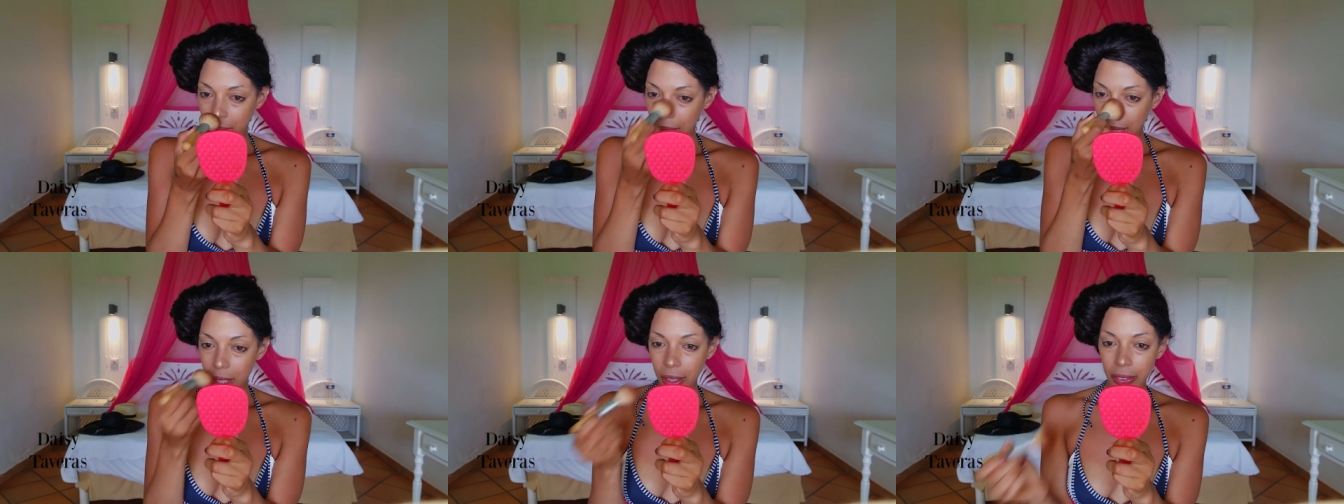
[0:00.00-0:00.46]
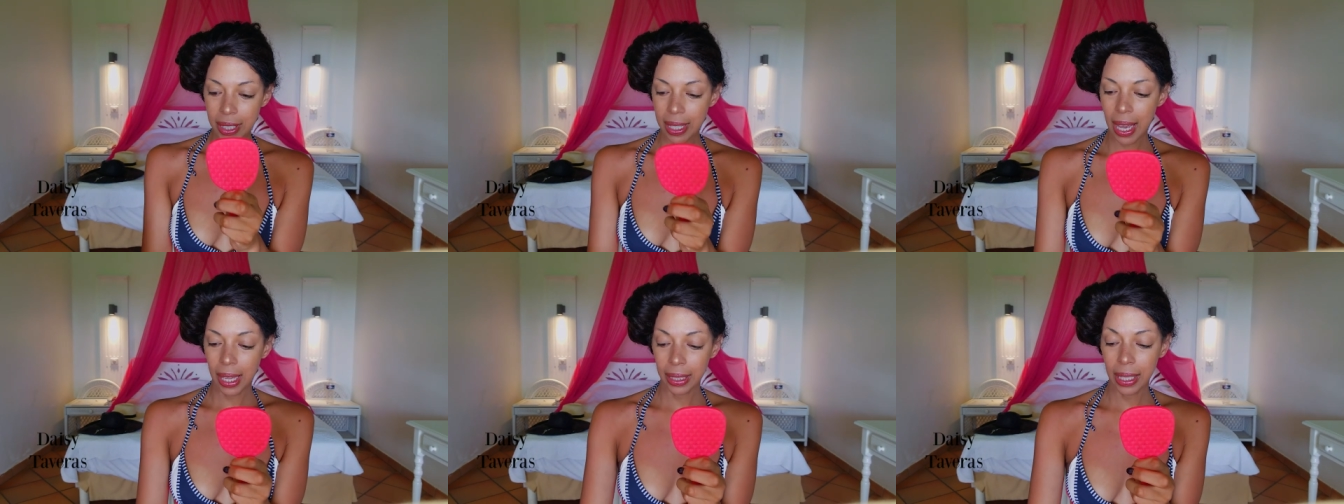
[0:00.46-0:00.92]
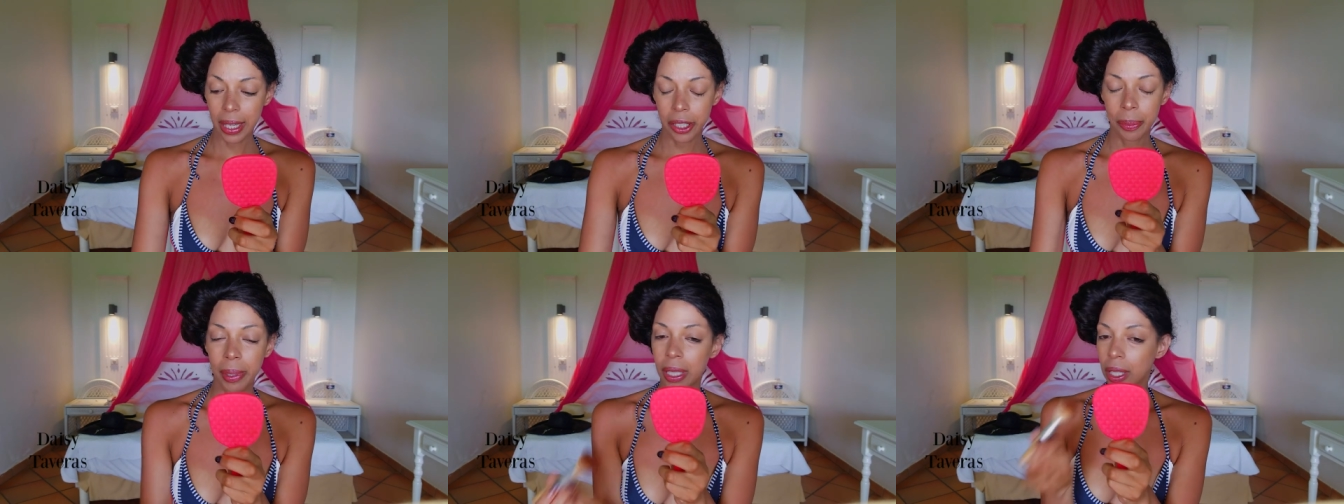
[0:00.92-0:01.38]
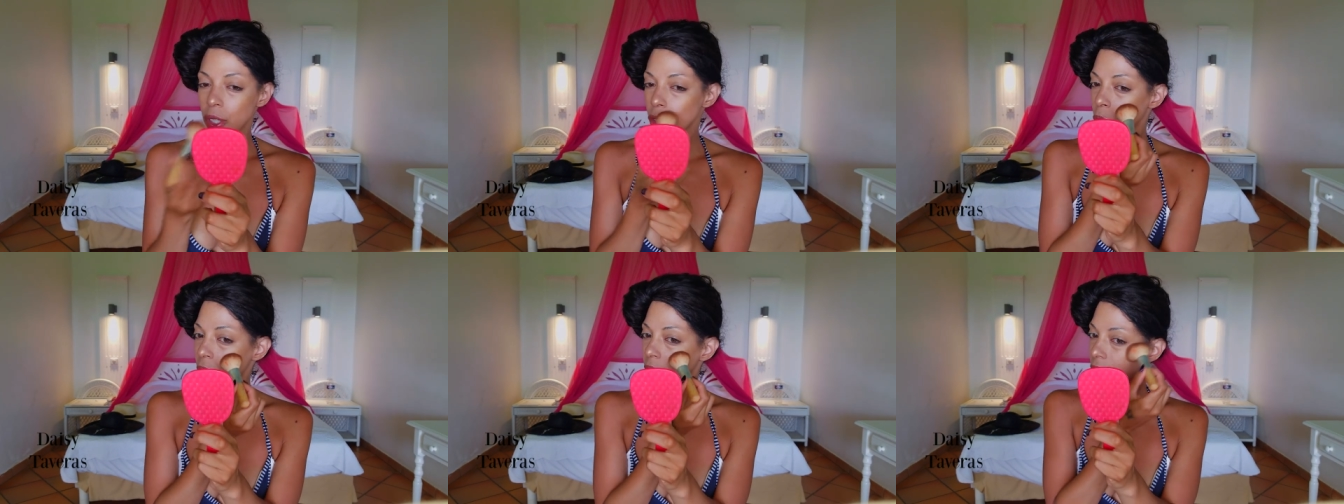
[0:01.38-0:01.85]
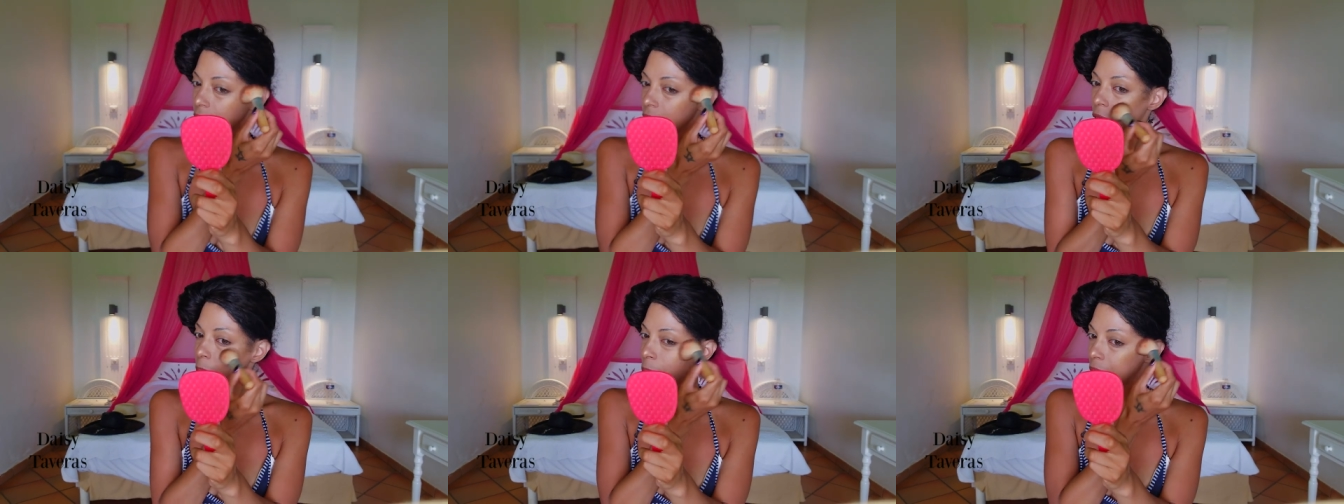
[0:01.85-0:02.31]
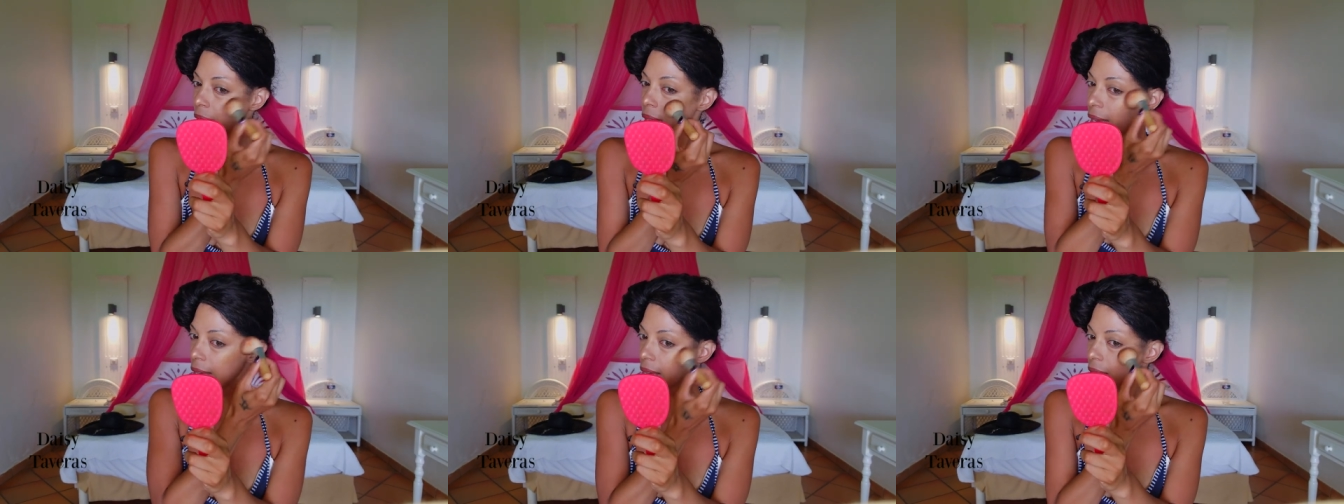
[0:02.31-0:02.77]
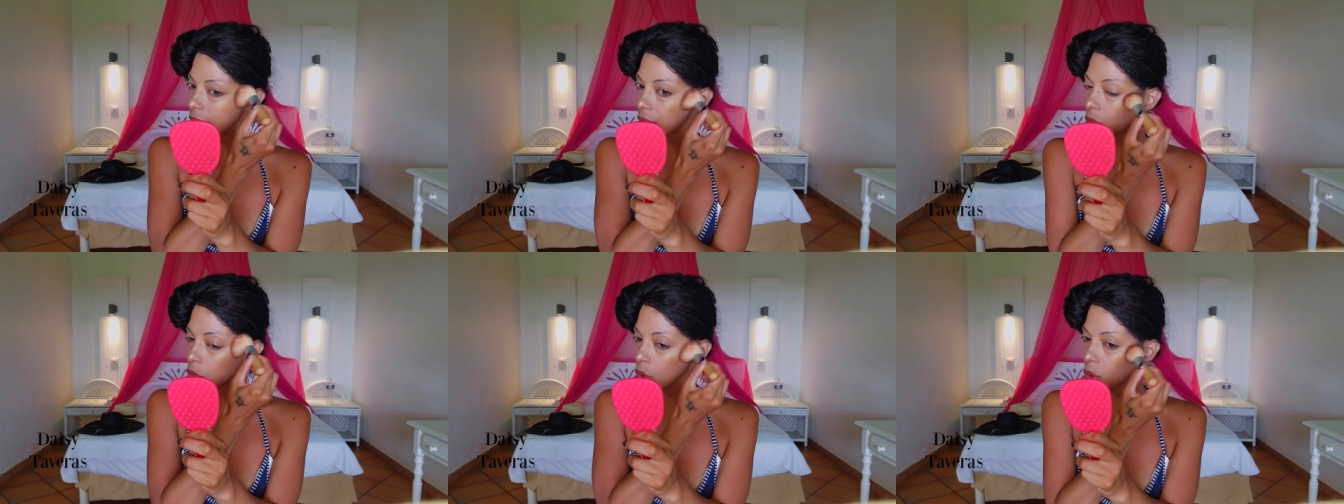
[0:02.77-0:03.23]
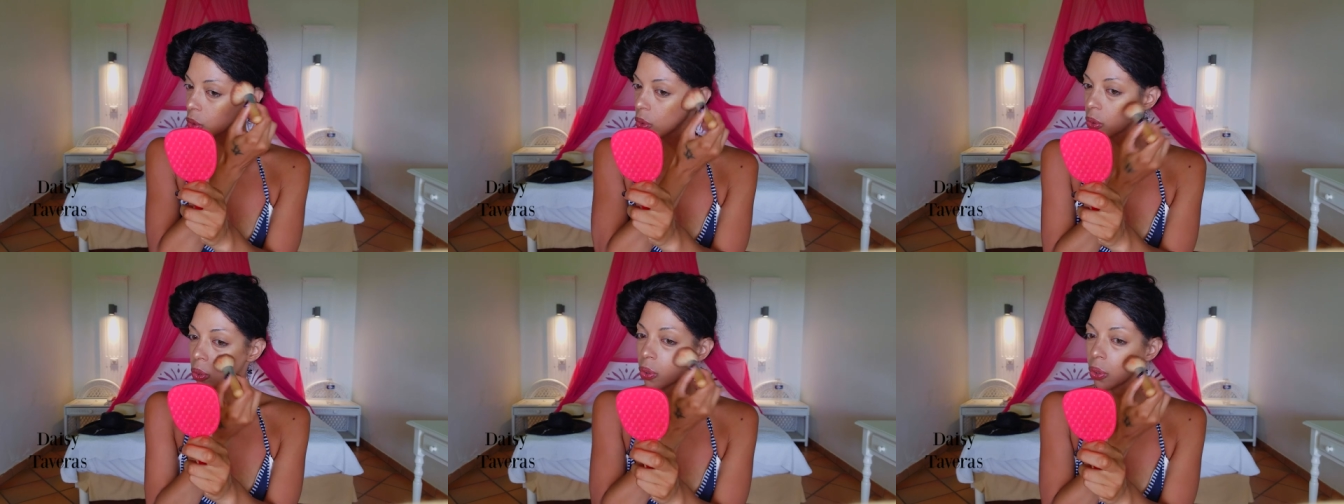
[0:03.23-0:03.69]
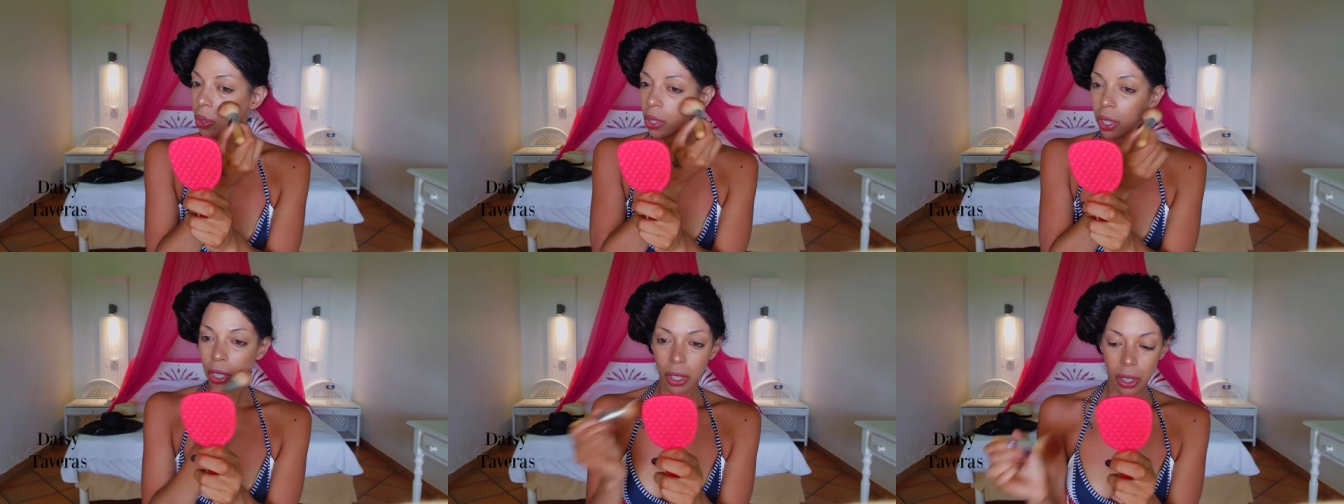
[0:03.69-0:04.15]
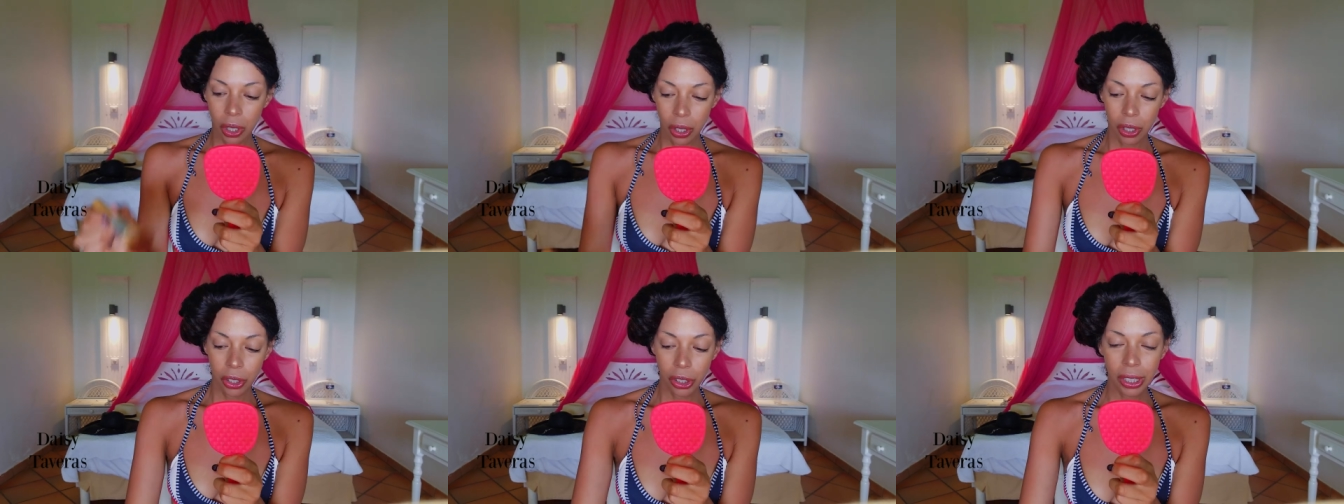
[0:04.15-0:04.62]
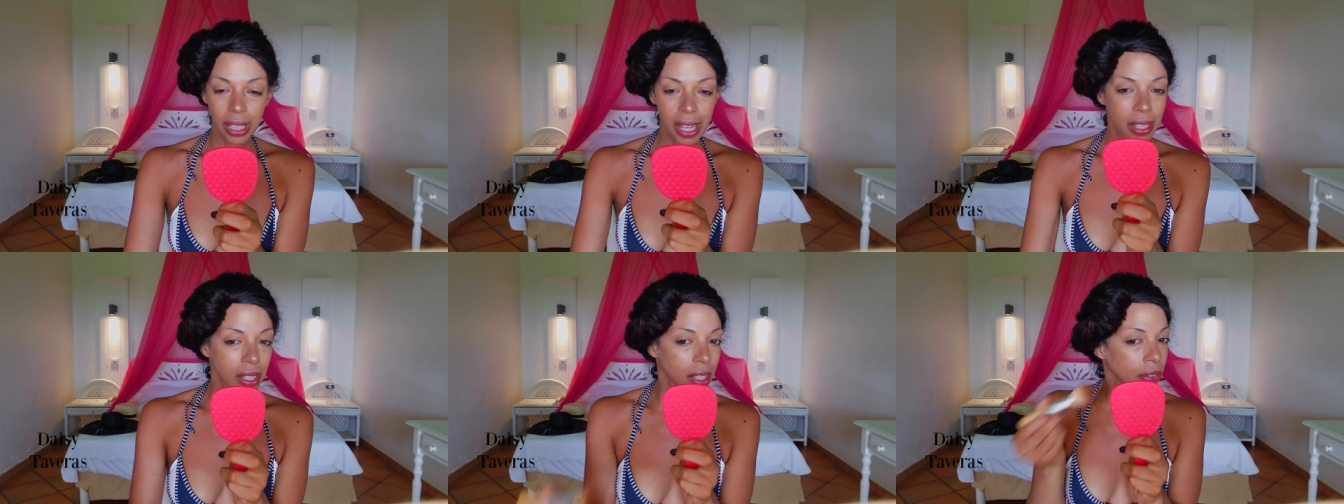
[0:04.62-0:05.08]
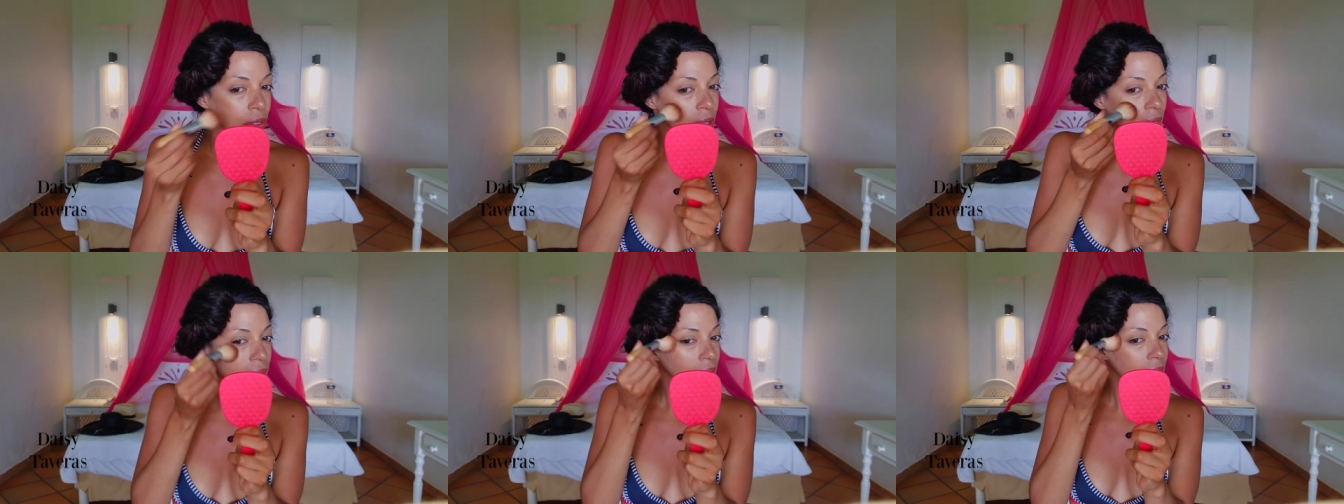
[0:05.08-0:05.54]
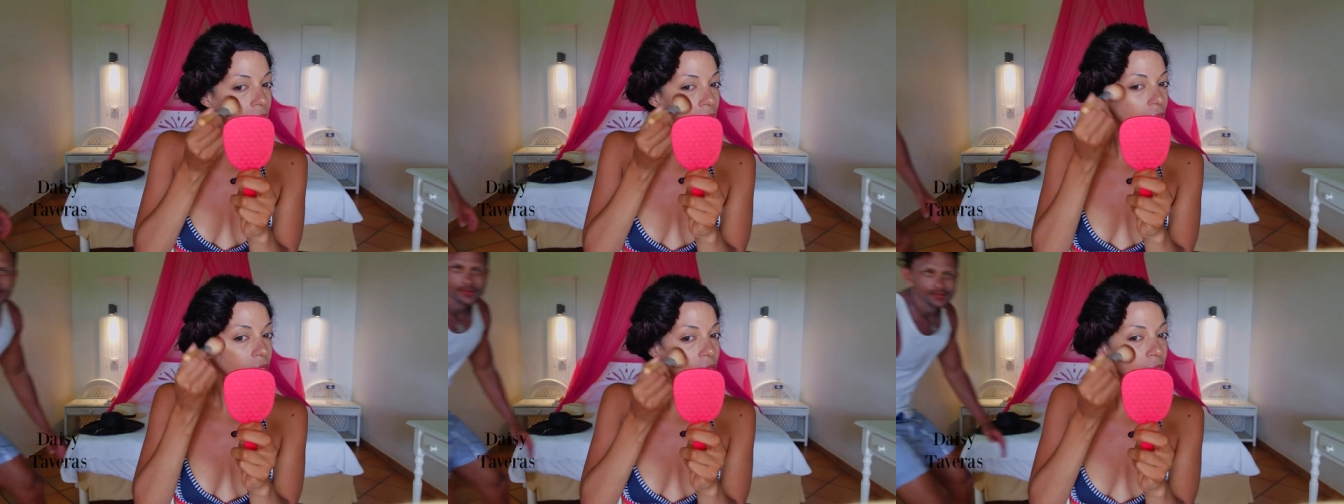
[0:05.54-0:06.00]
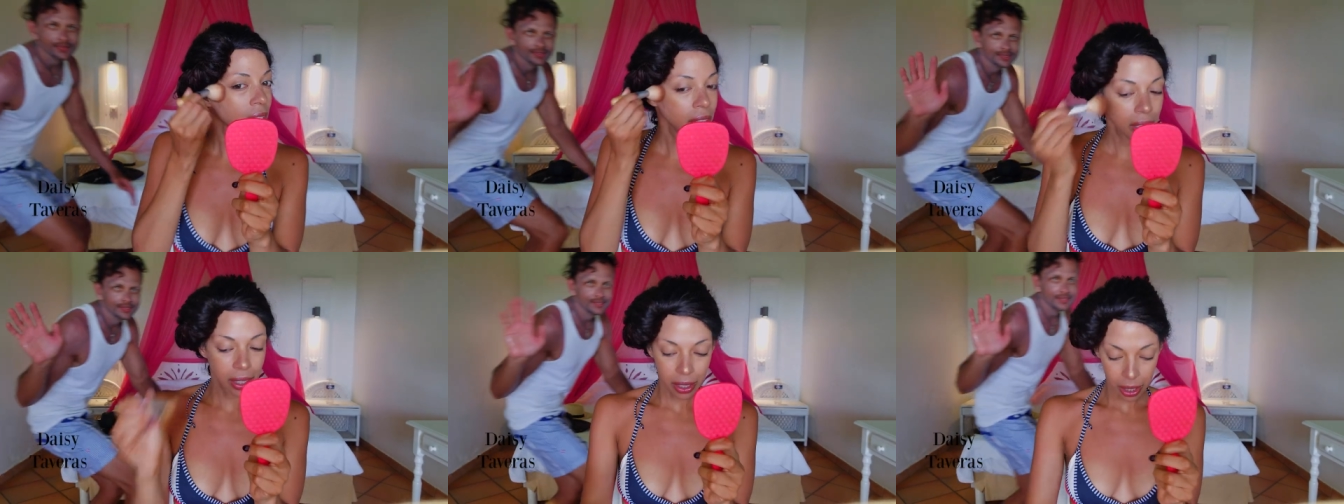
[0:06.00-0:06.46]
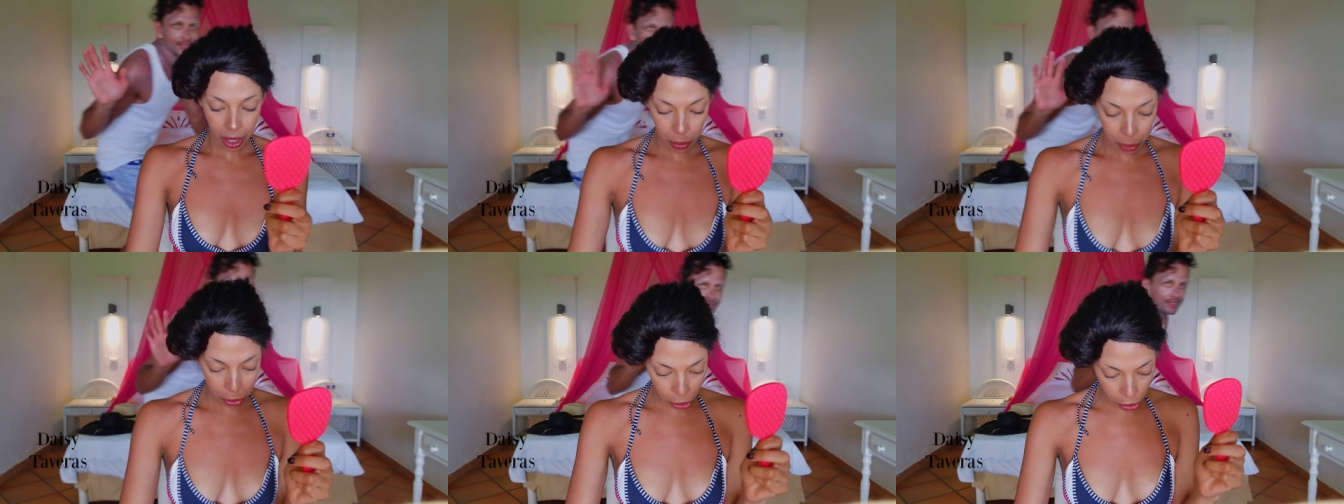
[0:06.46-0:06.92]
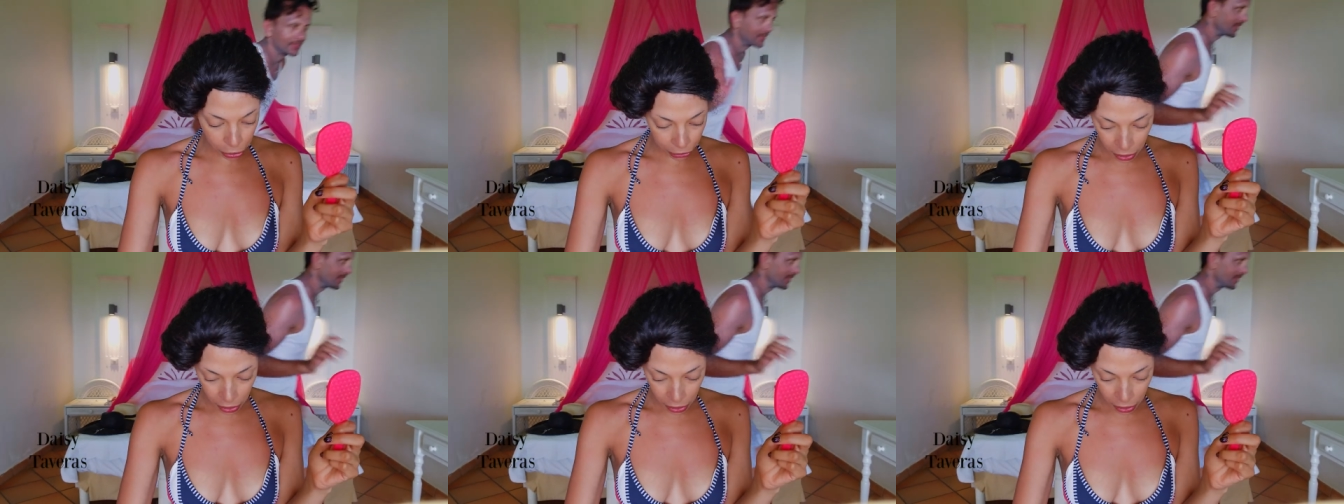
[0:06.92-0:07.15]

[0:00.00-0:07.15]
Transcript: I love this highlighter because you can apply it to your liking. If you like it heavy, a beautiful